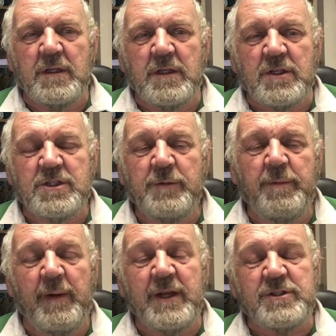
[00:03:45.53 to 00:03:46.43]
Super
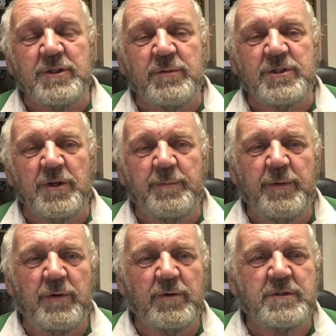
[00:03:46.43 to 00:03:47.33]
Major, which I
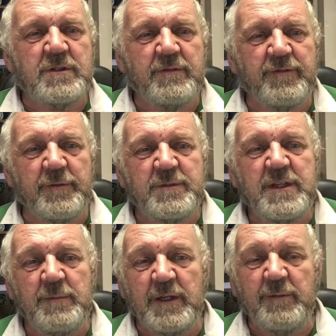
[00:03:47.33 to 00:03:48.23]
bought from
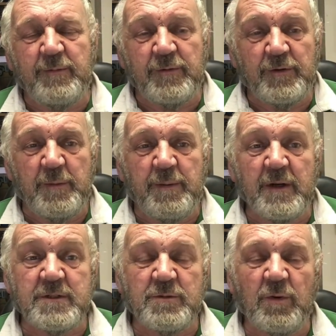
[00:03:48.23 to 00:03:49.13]
Timmy before he
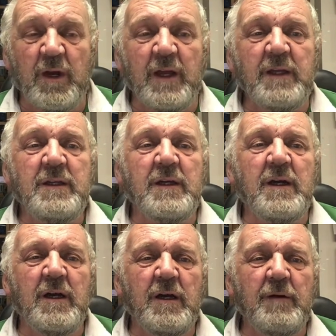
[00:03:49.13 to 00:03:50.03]
passed away.
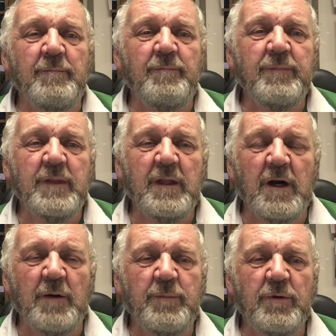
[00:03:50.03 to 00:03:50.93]

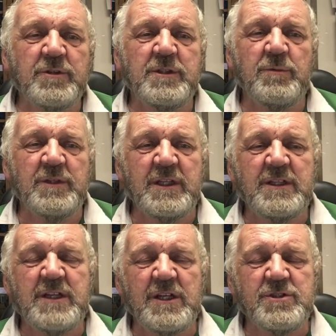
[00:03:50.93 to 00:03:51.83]
I bought it with the
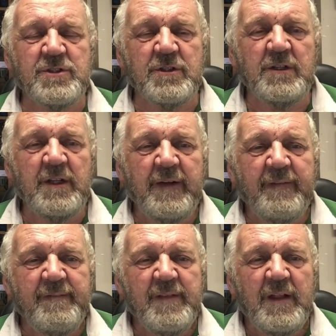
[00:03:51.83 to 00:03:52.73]
intention,
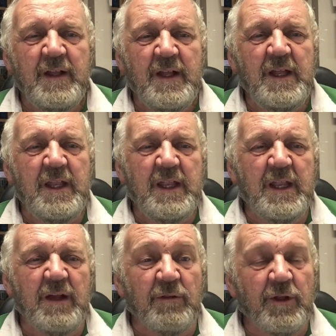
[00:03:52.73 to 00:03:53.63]

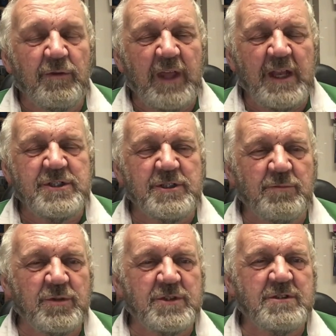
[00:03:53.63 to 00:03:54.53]
although the
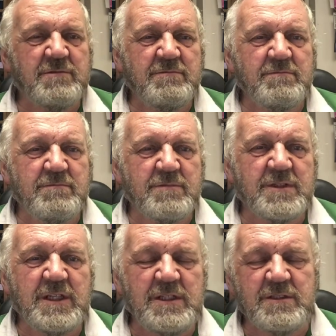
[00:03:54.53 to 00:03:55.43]
engine was
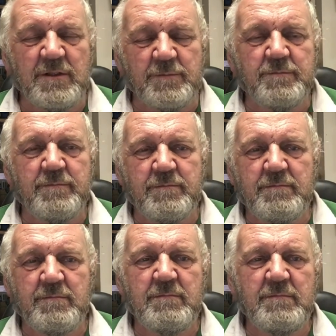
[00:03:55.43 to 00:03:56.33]
seized up,
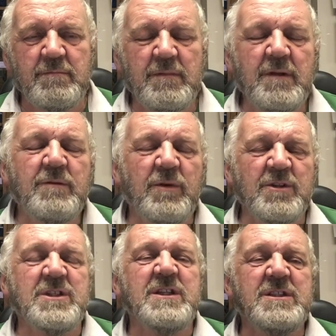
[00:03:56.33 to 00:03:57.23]
when I
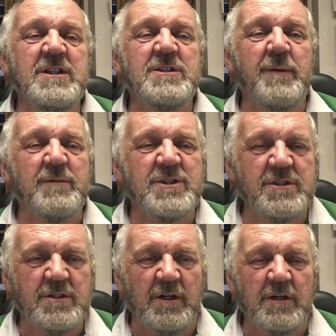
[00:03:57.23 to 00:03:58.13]
say seized up, it was
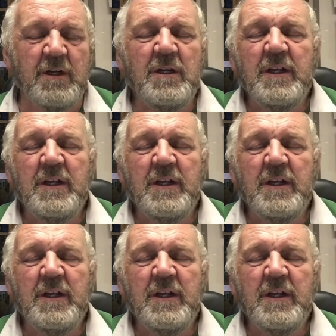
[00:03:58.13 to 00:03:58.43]
stuck.